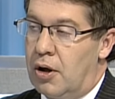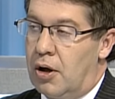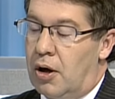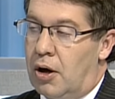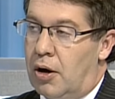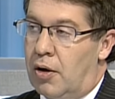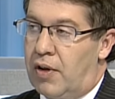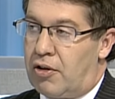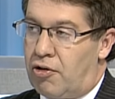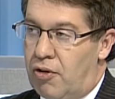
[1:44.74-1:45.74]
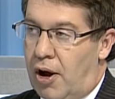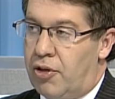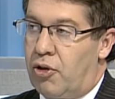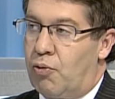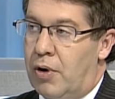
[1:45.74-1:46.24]
That's
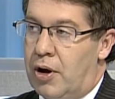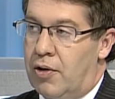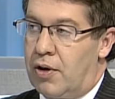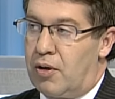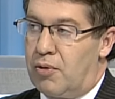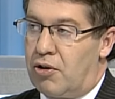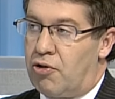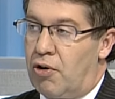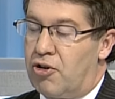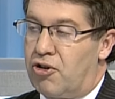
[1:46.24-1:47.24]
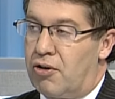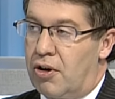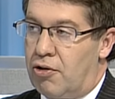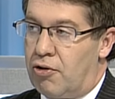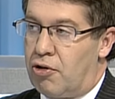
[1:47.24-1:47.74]
not the way the administration
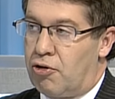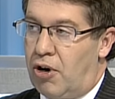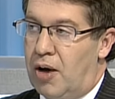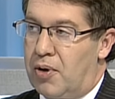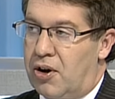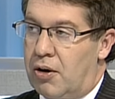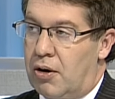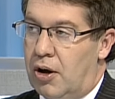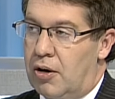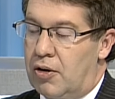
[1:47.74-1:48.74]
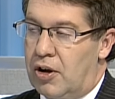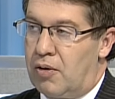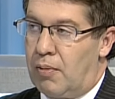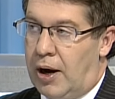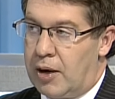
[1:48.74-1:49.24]
is describing it, and
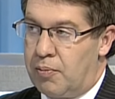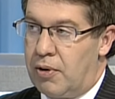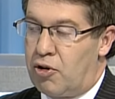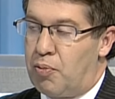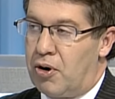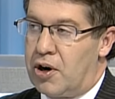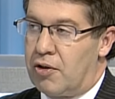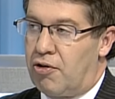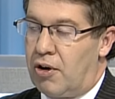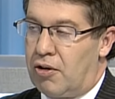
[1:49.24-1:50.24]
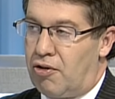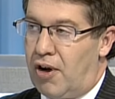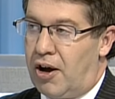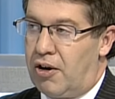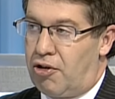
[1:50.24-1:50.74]
in my experience, it's
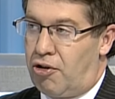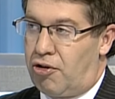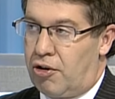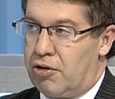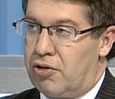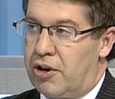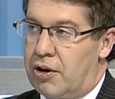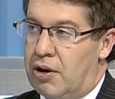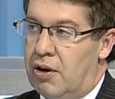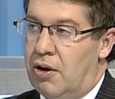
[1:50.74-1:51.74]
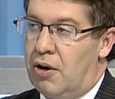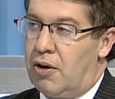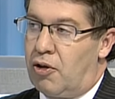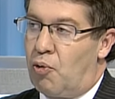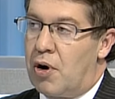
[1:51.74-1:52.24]
not necessarily
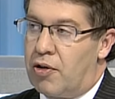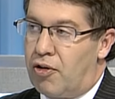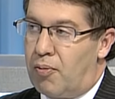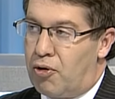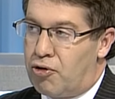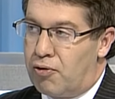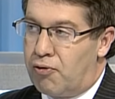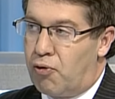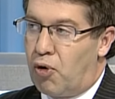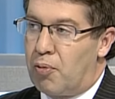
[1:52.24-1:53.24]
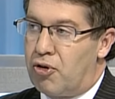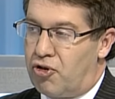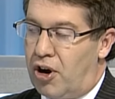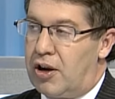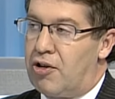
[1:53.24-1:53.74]
the way that the most informed
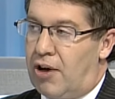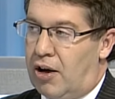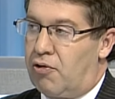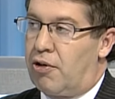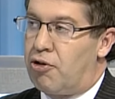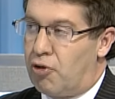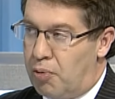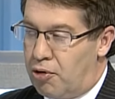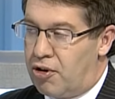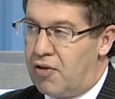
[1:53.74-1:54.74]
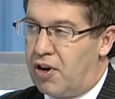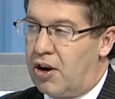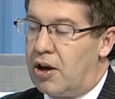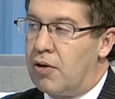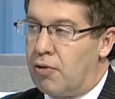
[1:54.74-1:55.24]
Chinese analysts are perceiving
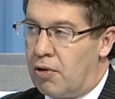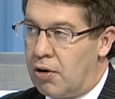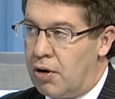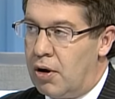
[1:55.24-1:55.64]
it either.